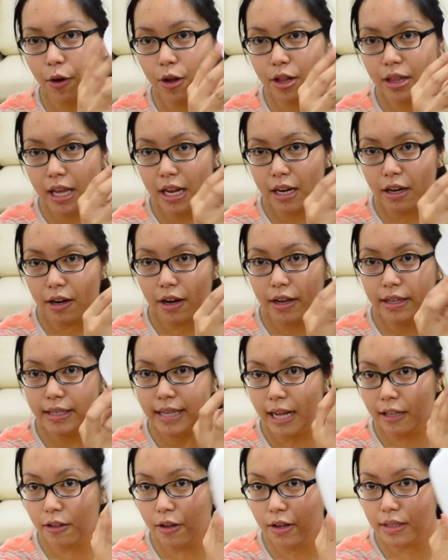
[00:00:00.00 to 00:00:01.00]
container.
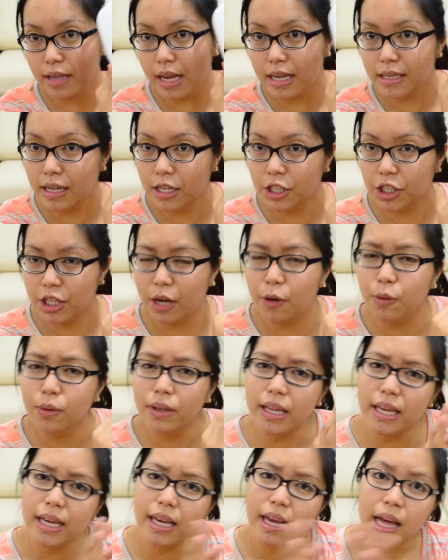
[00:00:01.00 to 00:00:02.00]
Saktong size lang siya,
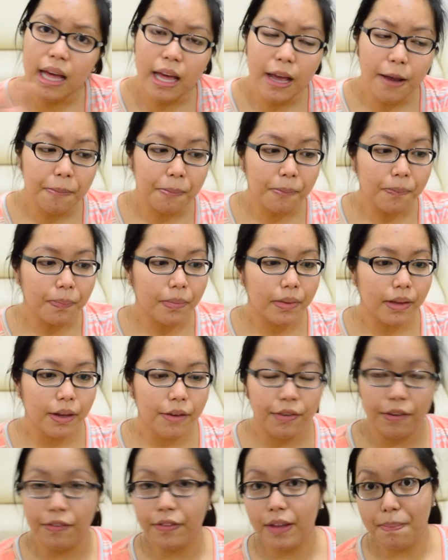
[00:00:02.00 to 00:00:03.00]
only
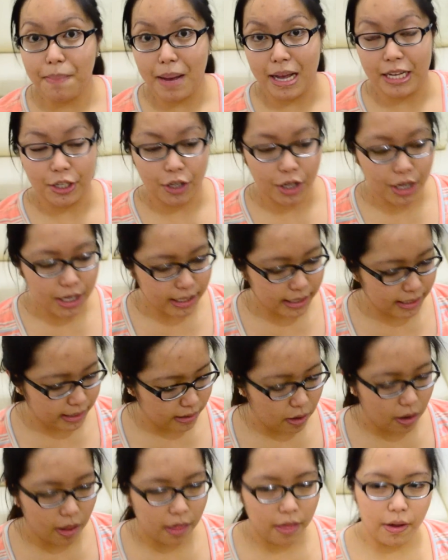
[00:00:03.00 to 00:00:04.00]
50 pesos.
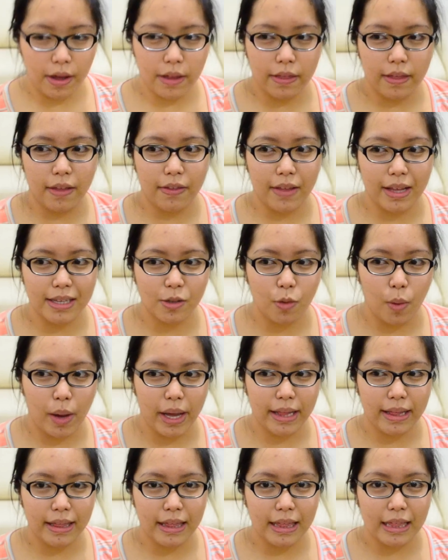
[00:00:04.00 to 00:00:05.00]
Although, I think that's
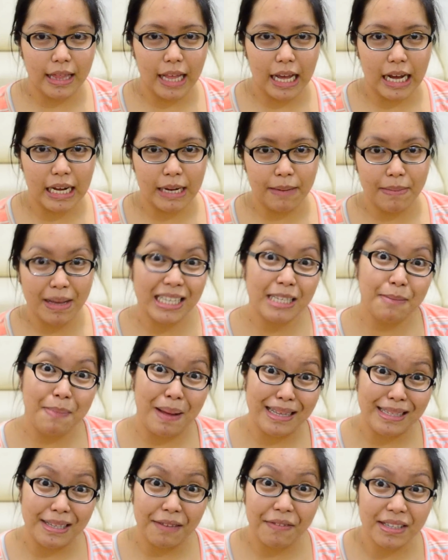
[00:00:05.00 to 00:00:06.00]
quite
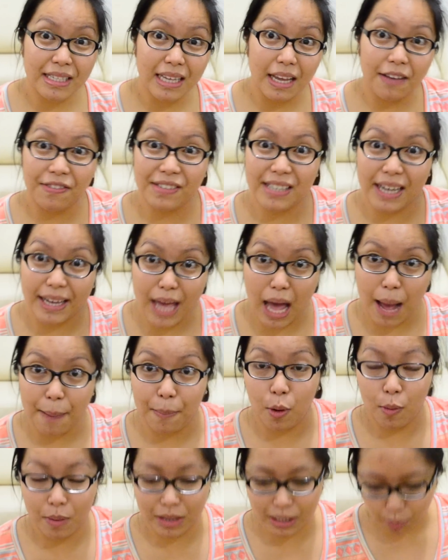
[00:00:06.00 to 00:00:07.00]
expensive kasi if sa
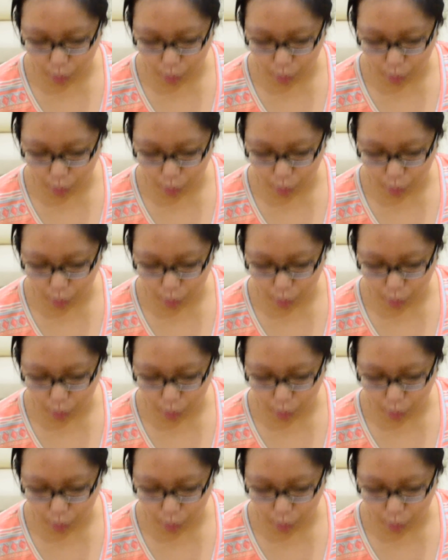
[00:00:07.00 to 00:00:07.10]
Quiapo, mas